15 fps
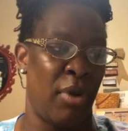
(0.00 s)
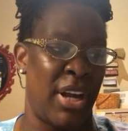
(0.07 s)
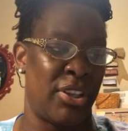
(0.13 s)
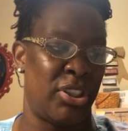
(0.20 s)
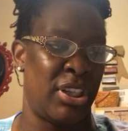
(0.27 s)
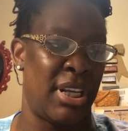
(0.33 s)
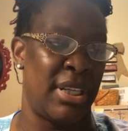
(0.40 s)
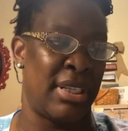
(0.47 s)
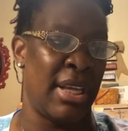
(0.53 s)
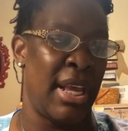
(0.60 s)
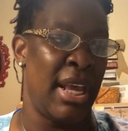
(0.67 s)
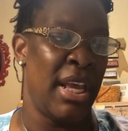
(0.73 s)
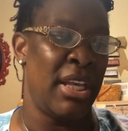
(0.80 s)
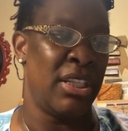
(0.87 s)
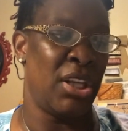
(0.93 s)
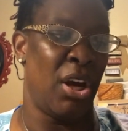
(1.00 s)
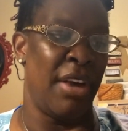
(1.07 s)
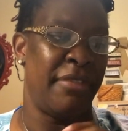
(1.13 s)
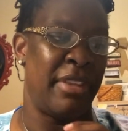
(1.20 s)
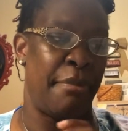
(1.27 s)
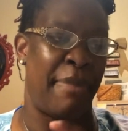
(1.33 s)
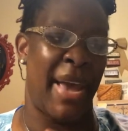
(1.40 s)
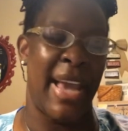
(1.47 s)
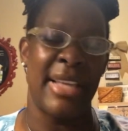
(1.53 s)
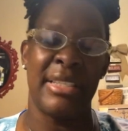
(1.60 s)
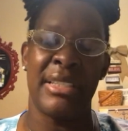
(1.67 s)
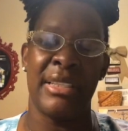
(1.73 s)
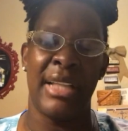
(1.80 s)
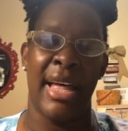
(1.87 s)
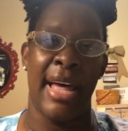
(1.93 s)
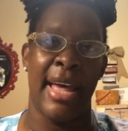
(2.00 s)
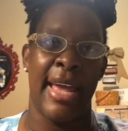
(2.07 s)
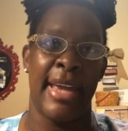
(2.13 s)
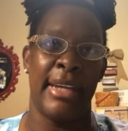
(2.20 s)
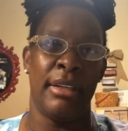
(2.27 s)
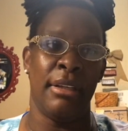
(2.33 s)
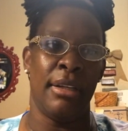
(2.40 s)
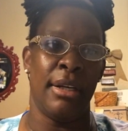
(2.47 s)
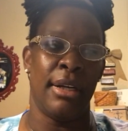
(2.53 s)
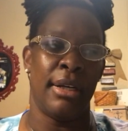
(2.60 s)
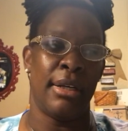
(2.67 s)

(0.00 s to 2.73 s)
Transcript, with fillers: Um, let me give you guys a couple of questions.